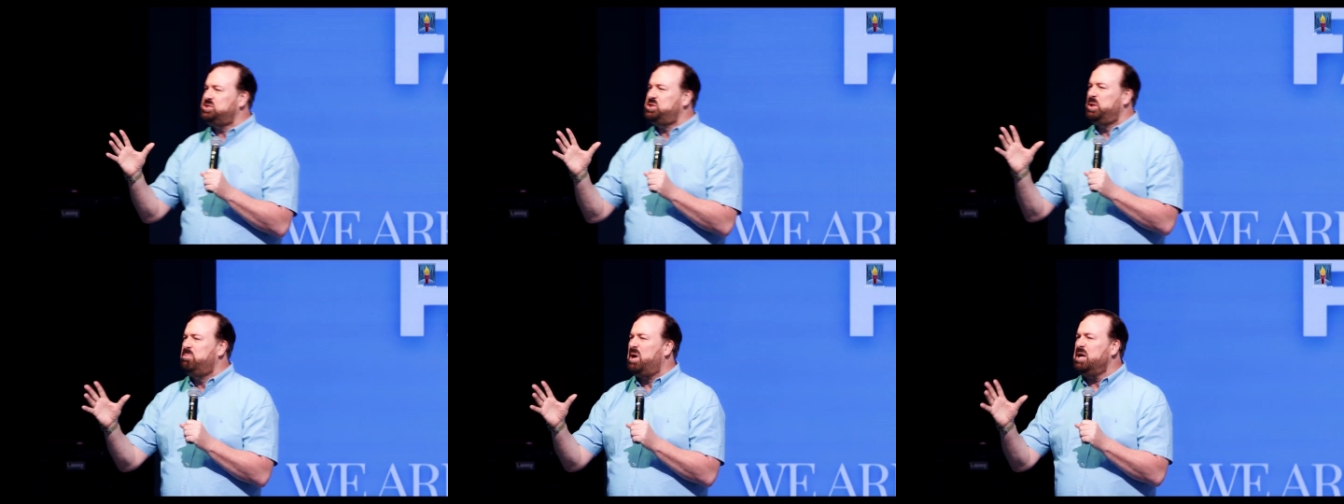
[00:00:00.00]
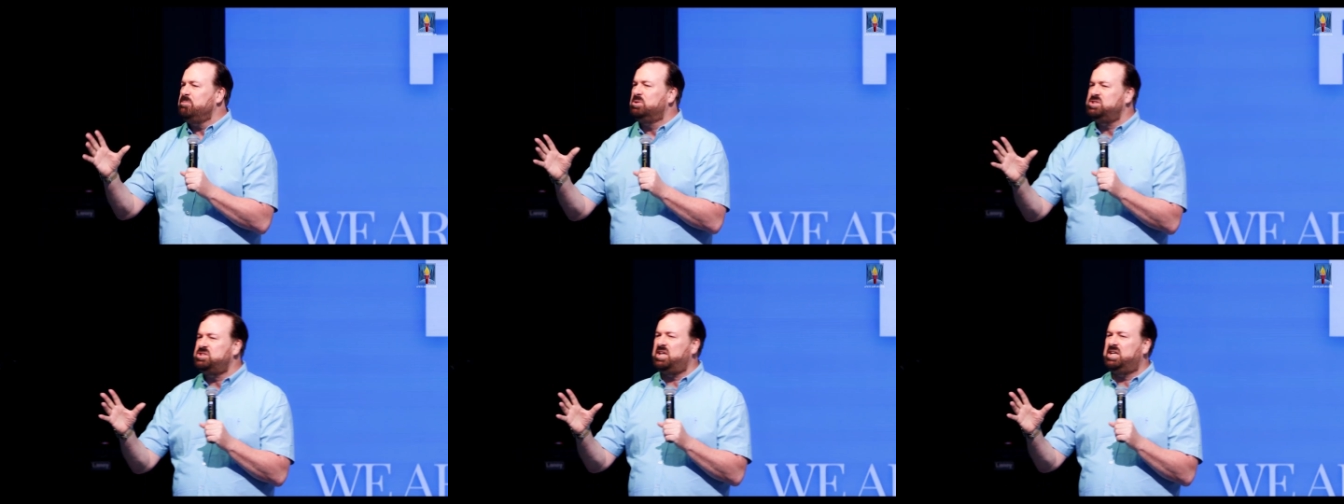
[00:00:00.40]
the
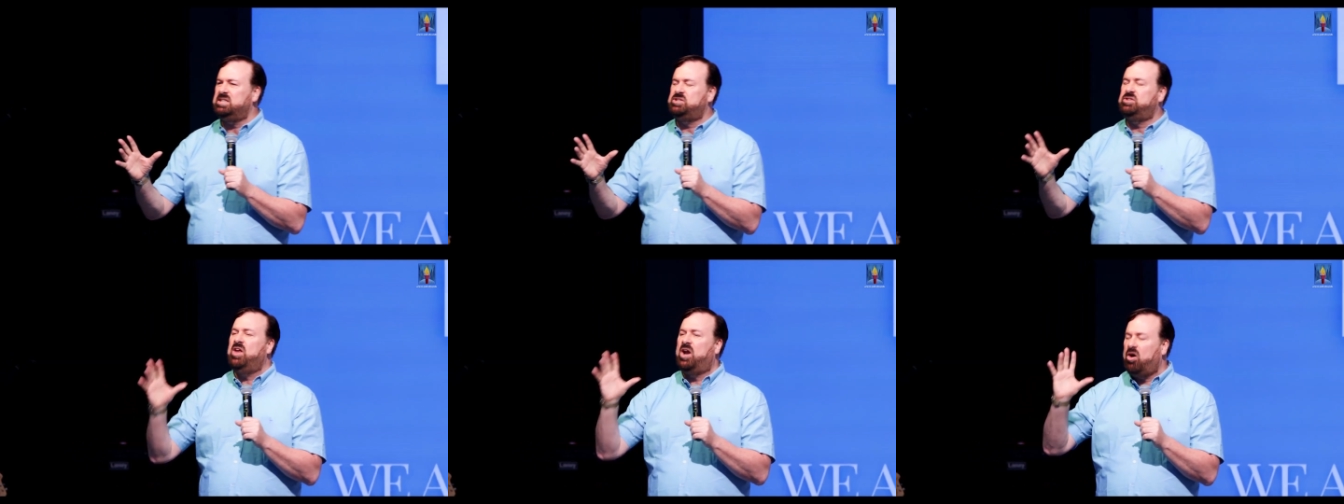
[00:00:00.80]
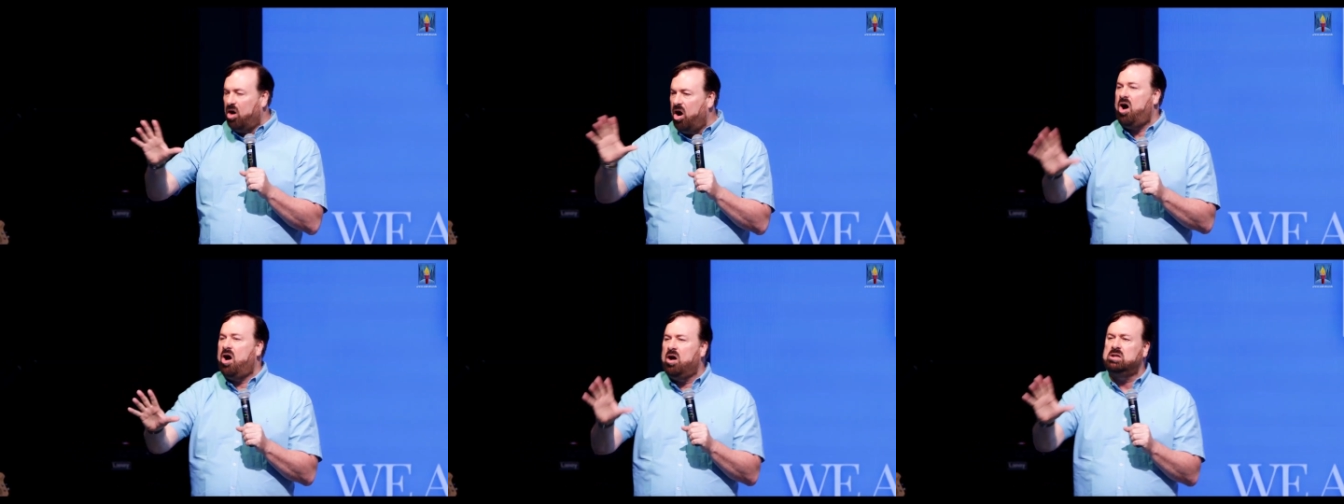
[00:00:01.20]
Bible says there
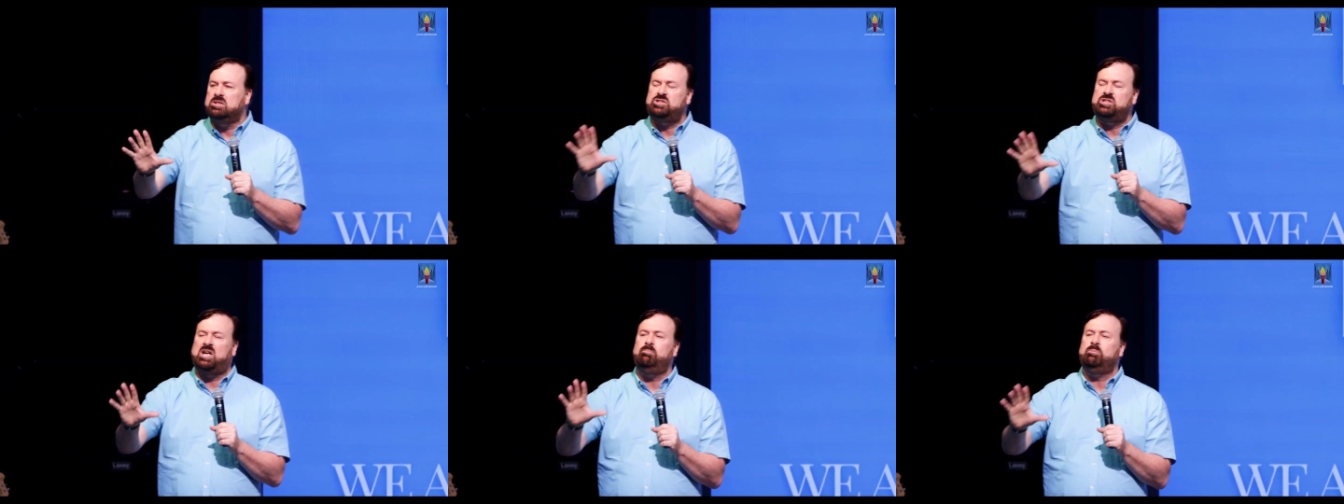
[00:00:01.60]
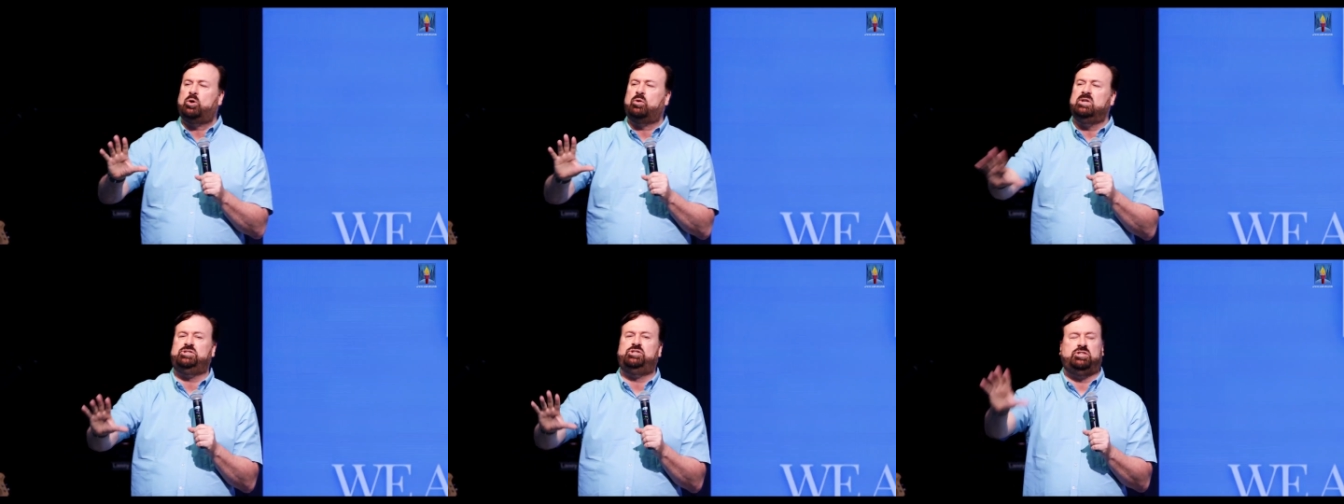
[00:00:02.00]
are some
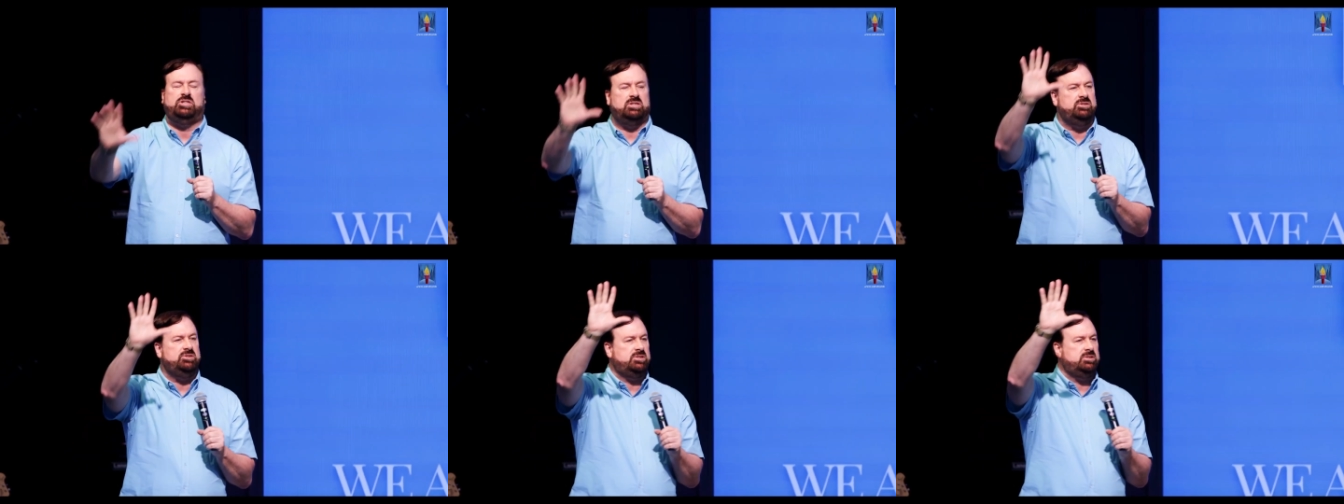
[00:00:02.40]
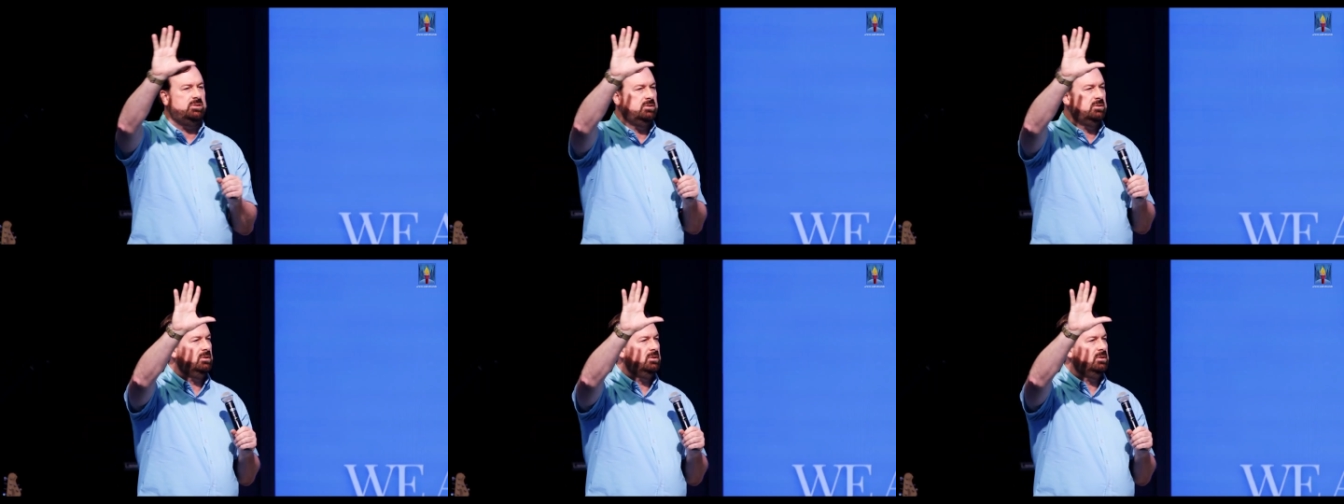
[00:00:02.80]
Christians